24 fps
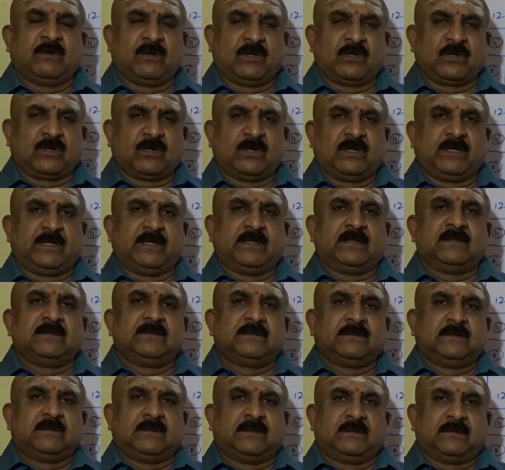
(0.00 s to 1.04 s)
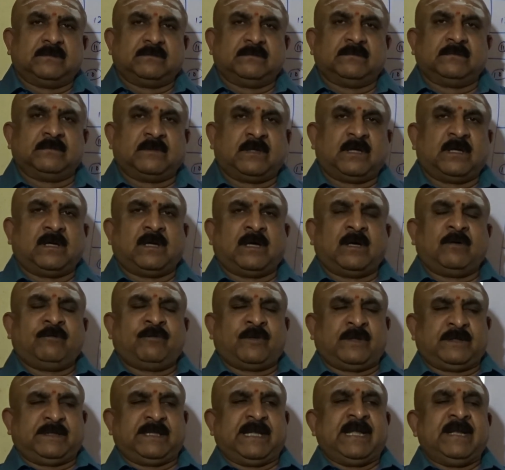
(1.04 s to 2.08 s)
what you call it, how
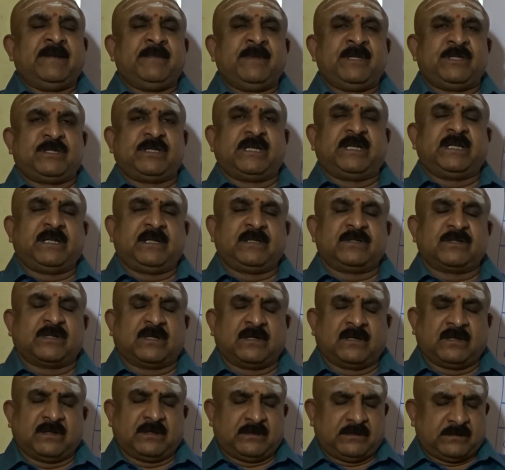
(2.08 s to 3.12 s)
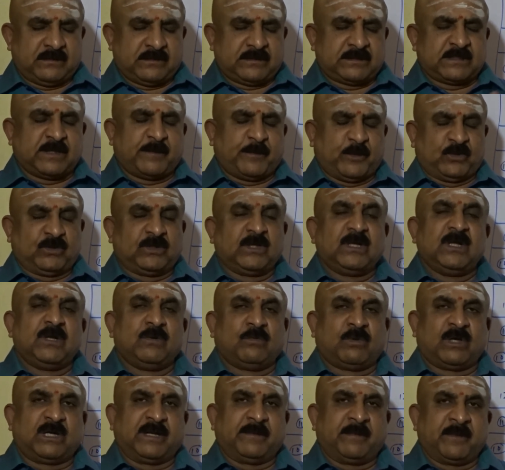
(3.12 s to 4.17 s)
far the enemy is getting support,
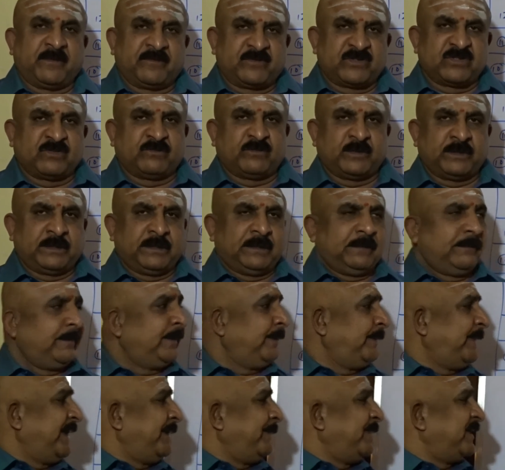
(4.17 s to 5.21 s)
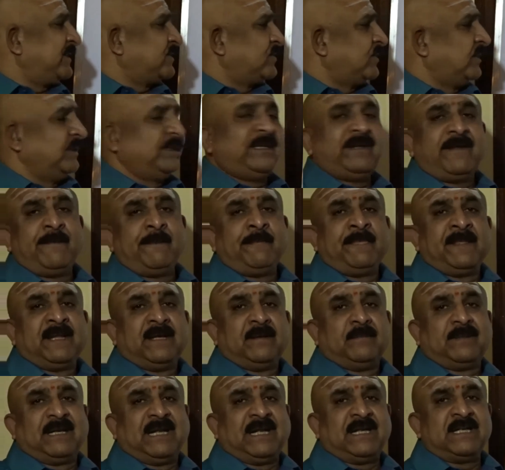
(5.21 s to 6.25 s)
what type of support it will be, based on the
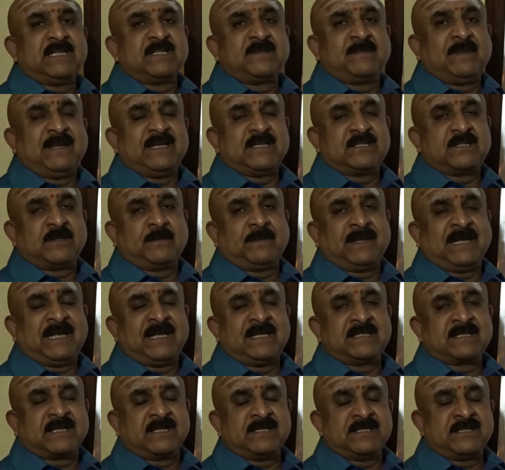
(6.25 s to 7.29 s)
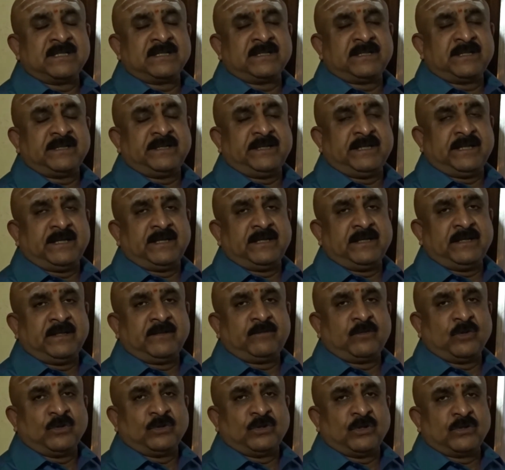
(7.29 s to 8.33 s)
planets placed or planets conjuncted here in the
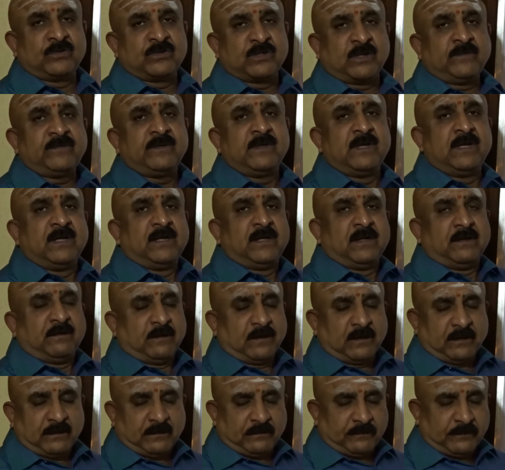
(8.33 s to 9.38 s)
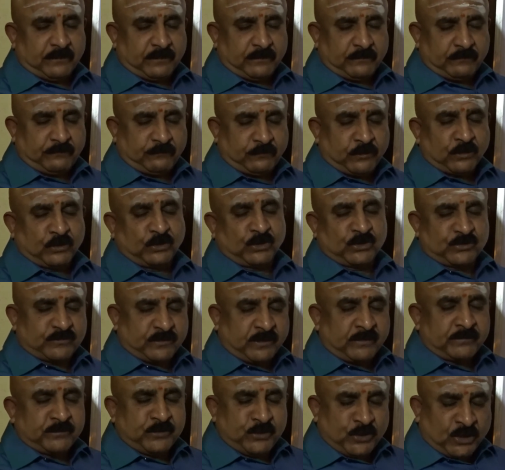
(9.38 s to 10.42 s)
4th house of 4th house
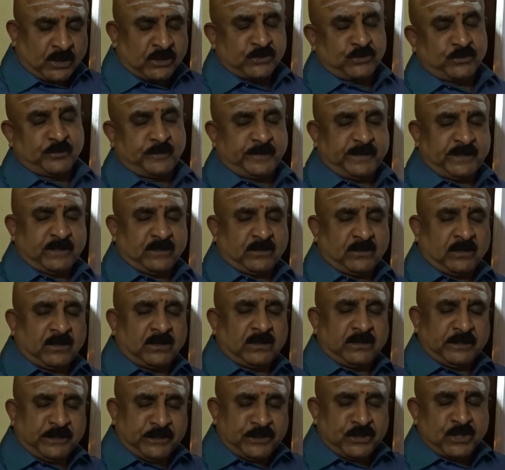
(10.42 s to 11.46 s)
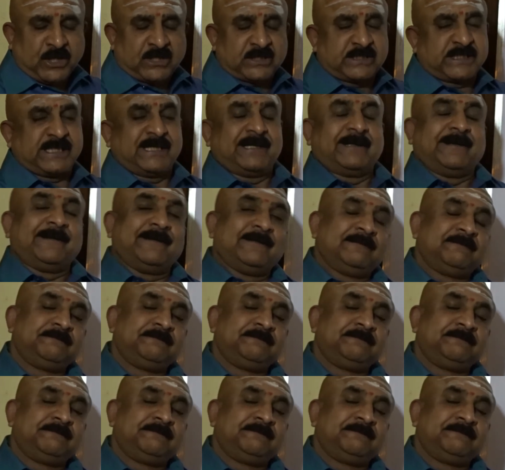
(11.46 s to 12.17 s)
from your Jupiter or in your chart.